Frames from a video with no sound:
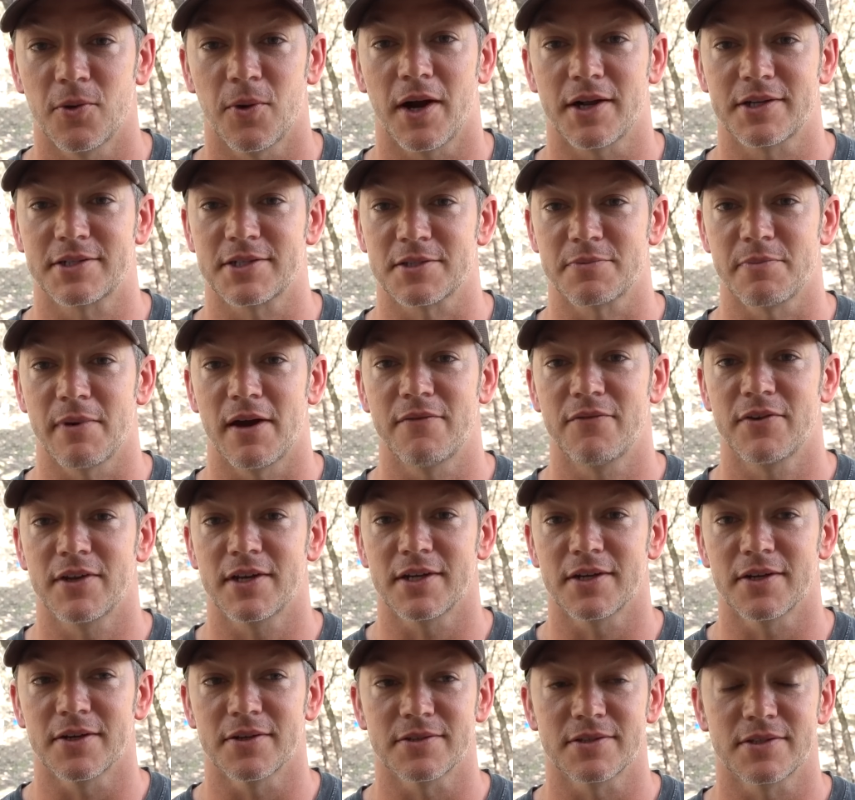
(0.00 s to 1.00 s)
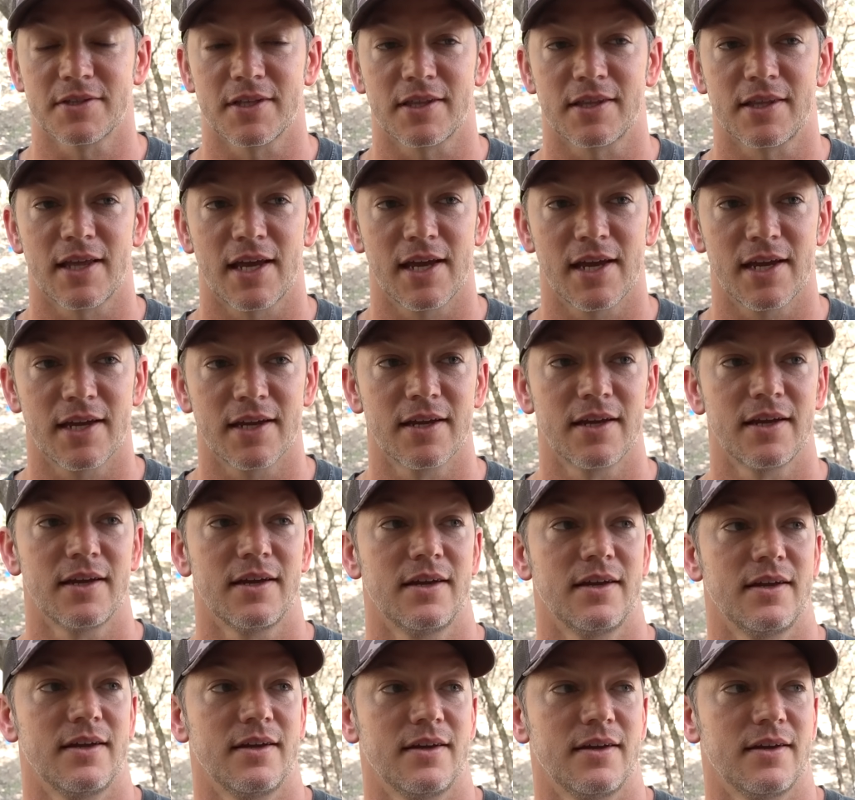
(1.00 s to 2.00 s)
watches my videos, that they
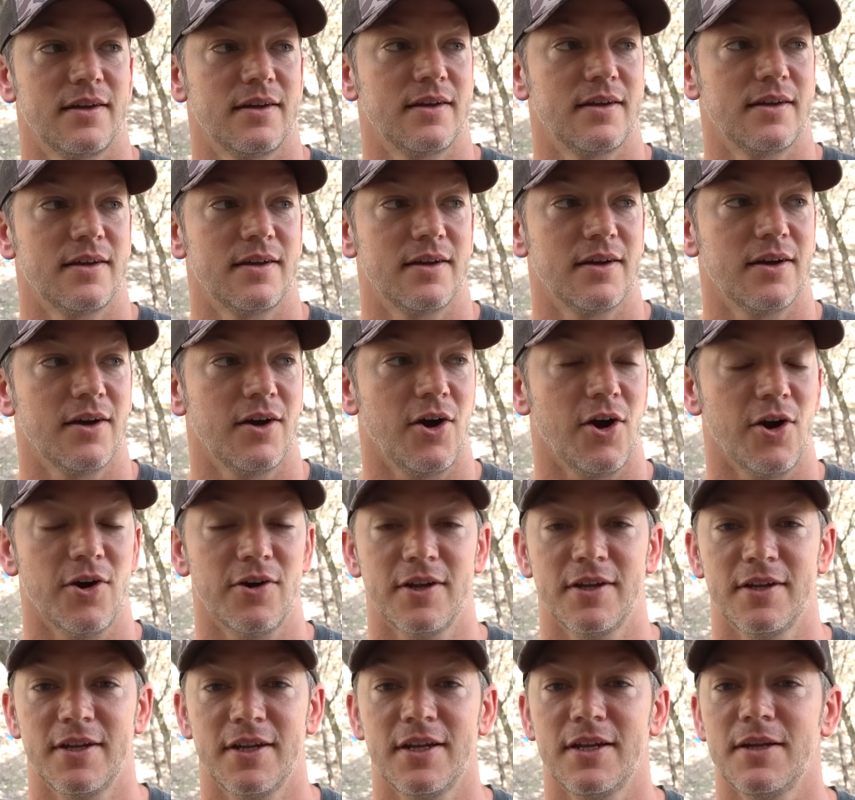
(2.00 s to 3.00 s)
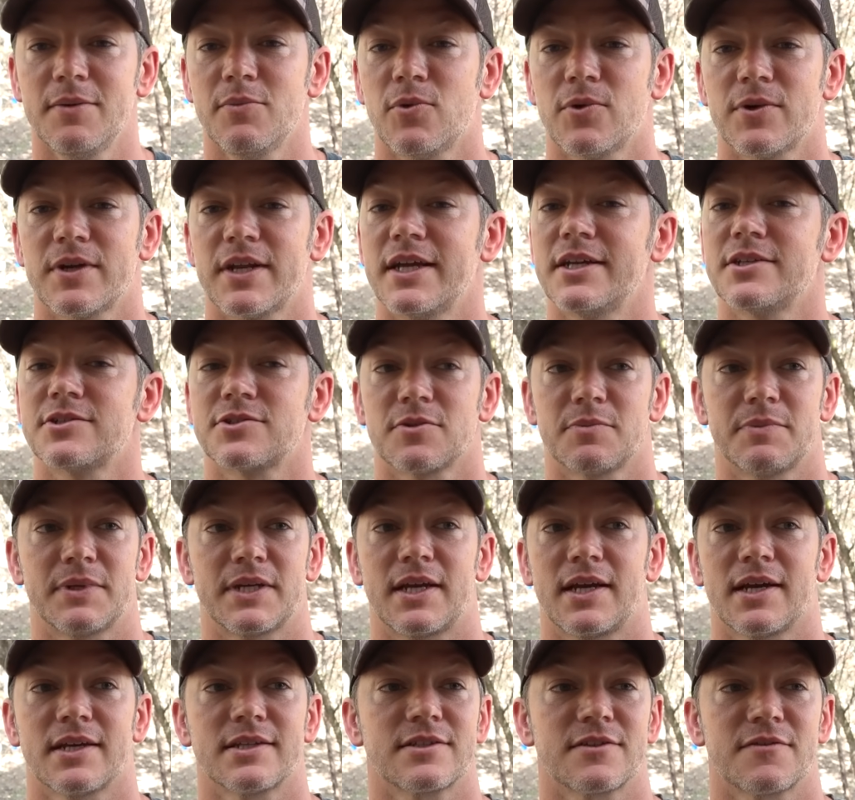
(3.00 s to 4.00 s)
aren't in any more danger
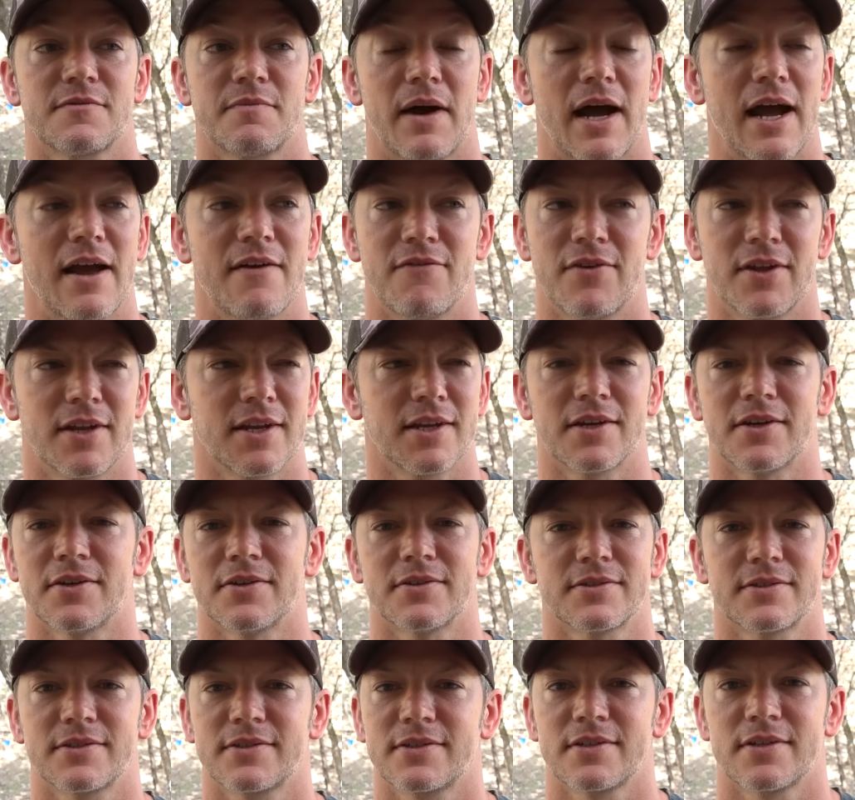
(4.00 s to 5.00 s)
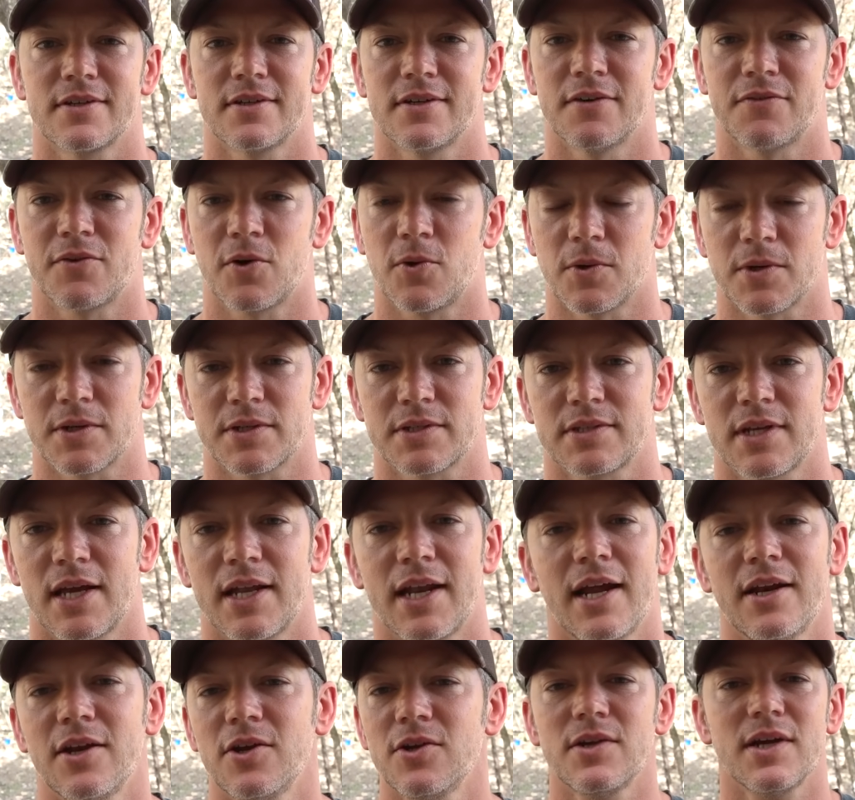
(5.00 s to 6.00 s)
because of my videos of course.
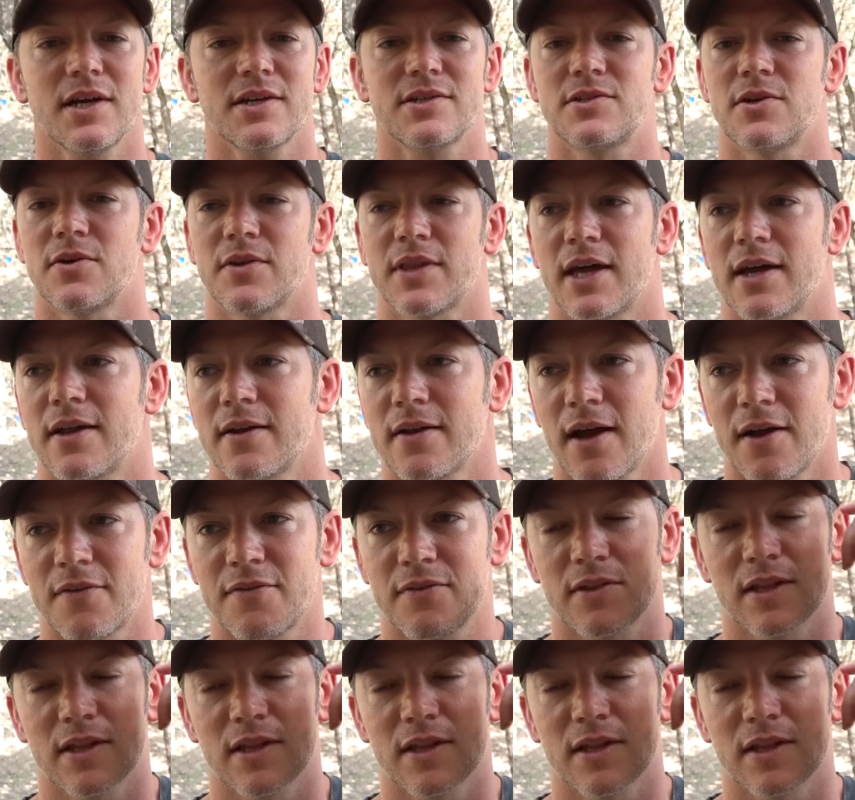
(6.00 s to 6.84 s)
And I know you guys know that. I have